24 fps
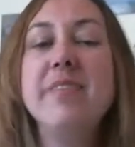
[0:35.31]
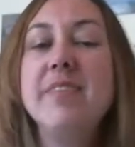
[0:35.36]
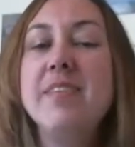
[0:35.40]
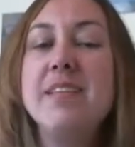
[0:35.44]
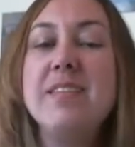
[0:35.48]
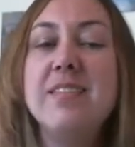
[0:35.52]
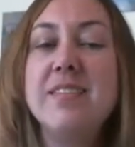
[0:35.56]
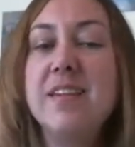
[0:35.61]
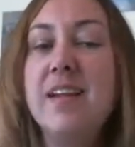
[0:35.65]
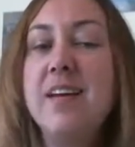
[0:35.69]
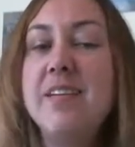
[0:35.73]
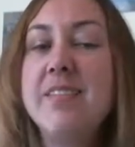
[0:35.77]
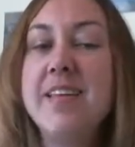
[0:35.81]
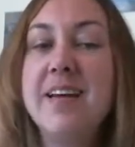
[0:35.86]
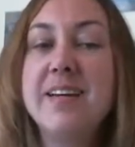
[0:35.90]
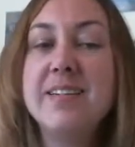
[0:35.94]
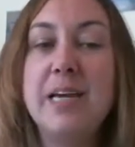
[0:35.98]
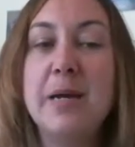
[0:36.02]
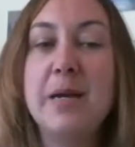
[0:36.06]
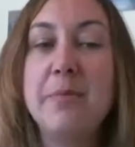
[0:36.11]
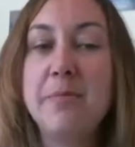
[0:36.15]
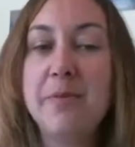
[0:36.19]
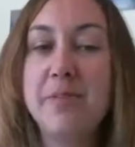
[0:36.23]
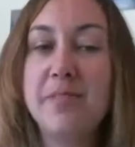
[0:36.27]
It's not that
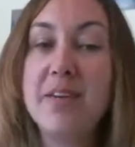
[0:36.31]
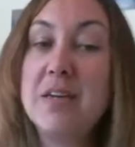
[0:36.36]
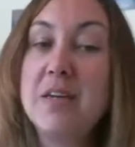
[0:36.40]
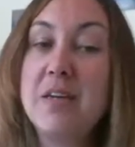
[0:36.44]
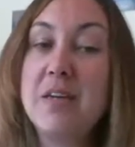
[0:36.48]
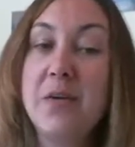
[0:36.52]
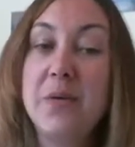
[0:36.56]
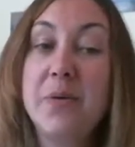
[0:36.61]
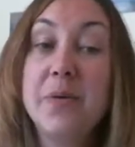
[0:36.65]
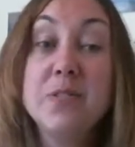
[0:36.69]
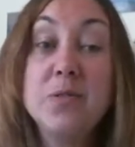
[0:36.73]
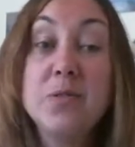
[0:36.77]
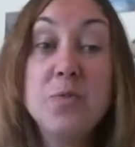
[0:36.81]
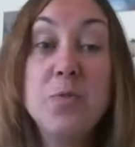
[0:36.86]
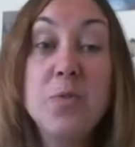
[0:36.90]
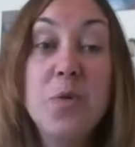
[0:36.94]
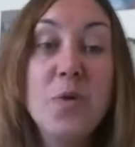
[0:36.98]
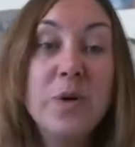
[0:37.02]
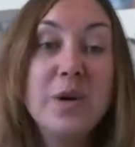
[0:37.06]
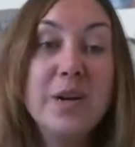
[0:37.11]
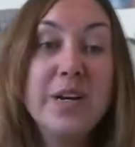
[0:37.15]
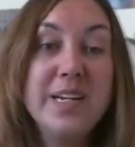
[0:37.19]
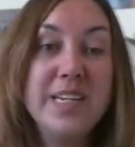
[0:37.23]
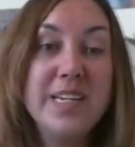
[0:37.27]
type of thank you. It's
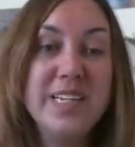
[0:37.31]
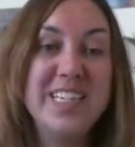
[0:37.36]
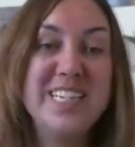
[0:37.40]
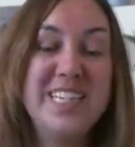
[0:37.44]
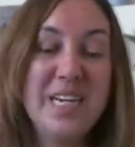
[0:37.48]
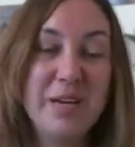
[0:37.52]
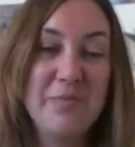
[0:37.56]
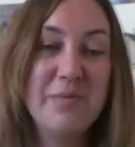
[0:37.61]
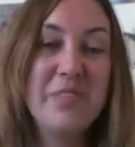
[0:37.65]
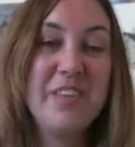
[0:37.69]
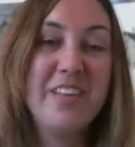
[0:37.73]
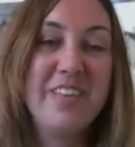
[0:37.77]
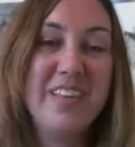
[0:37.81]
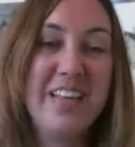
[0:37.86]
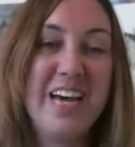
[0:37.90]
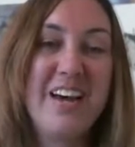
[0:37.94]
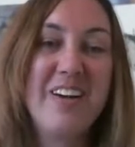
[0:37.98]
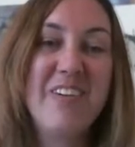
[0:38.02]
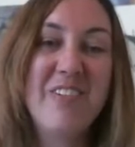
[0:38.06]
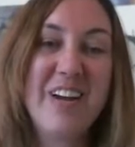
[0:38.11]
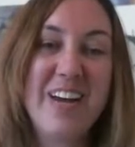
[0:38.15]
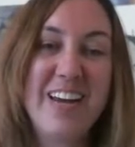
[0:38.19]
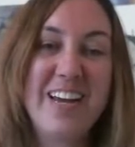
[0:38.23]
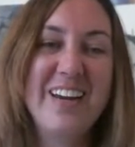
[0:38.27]
more in depth than that,
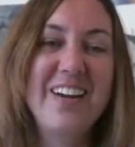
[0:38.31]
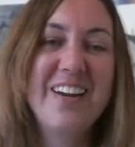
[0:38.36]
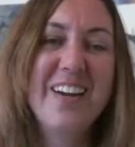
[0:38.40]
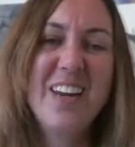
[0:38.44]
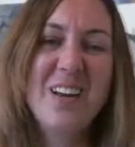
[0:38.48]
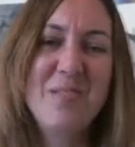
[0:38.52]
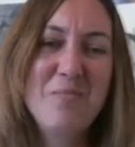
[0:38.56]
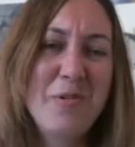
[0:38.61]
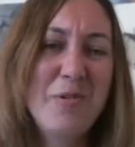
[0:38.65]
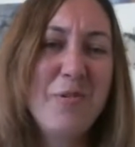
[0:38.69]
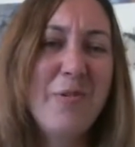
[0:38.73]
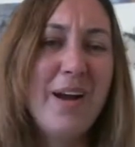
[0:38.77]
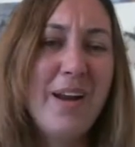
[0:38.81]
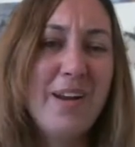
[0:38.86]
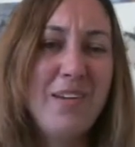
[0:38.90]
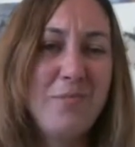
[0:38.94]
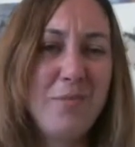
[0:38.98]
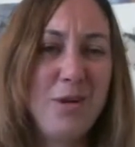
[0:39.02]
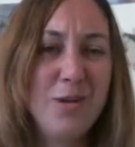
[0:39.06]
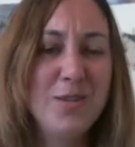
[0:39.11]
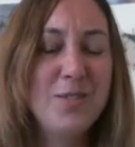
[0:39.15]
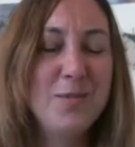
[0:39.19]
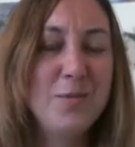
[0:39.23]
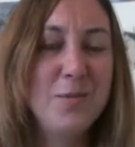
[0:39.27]
right? You're going to be writing
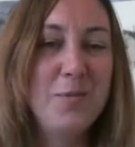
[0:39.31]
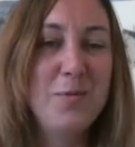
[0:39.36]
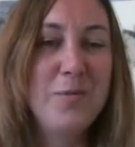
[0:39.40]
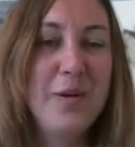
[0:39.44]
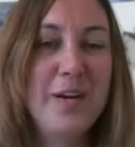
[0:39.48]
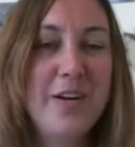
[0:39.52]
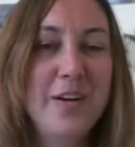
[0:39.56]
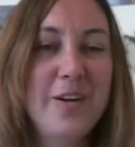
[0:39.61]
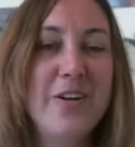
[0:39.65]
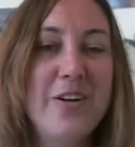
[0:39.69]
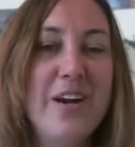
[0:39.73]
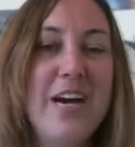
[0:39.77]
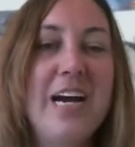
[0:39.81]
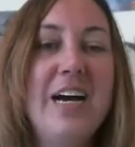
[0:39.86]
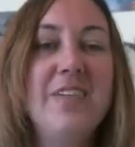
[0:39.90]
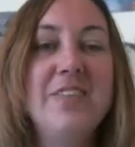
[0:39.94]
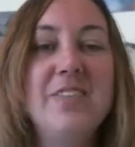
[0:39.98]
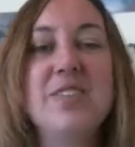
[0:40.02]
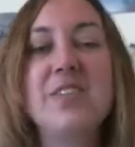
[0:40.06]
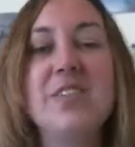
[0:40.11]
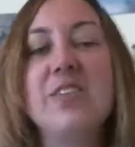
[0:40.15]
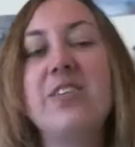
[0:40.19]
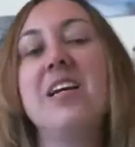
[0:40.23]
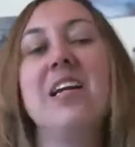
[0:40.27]
multiple paragraphs.
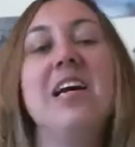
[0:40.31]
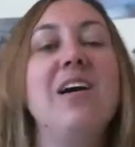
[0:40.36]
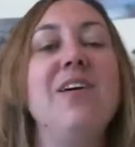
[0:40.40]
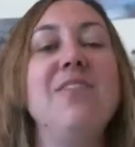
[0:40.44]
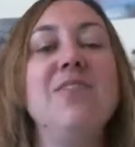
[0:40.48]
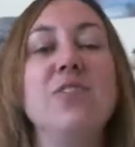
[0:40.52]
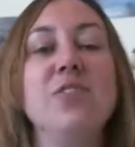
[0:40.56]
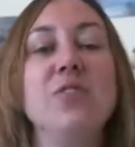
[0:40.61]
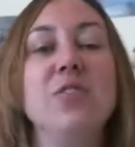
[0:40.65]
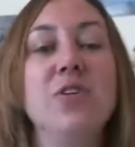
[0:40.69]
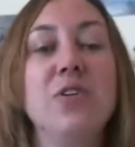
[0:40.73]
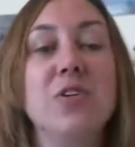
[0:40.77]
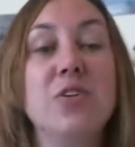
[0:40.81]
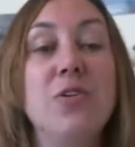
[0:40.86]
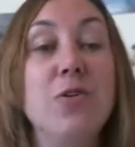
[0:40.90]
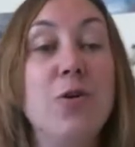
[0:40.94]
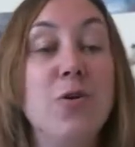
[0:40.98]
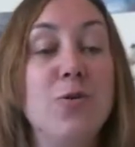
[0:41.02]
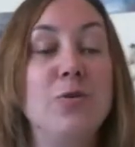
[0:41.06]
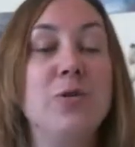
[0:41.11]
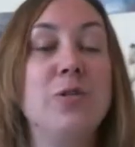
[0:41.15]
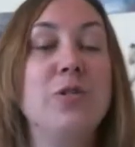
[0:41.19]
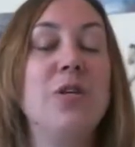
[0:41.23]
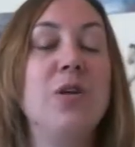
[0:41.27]
So you're going to have to look
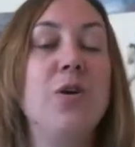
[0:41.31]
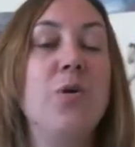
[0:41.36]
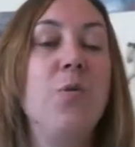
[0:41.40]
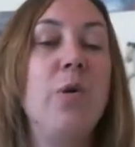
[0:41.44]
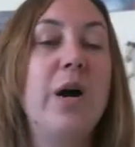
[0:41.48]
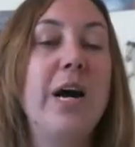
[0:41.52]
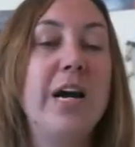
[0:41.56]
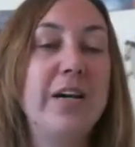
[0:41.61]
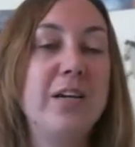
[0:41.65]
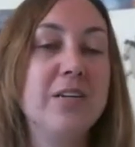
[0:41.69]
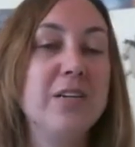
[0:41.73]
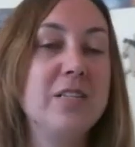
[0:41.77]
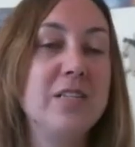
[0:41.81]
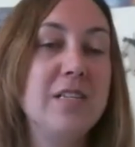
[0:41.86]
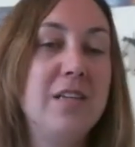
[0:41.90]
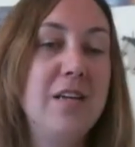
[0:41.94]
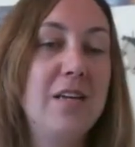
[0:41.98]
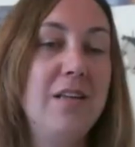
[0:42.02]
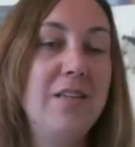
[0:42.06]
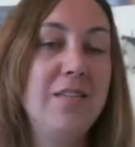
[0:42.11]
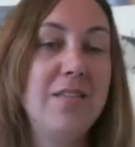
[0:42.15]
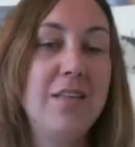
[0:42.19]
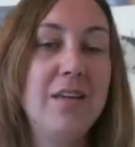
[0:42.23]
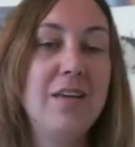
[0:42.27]
closely at why you're
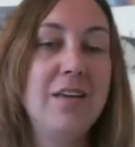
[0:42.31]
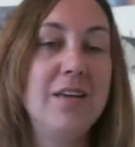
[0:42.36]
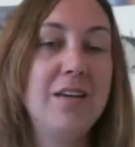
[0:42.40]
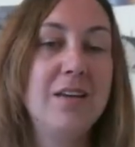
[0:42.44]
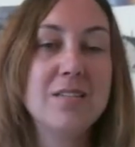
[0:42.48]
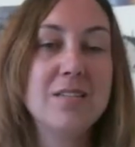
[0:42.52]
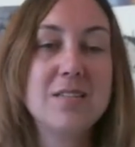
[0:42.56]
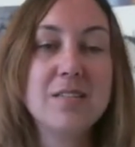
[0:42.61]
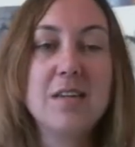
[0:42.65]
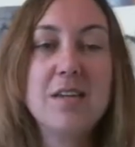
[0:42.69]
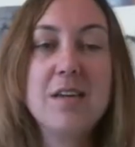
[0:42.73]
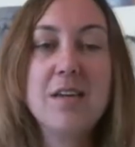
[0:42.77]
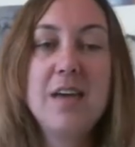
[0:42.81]
saying thanks.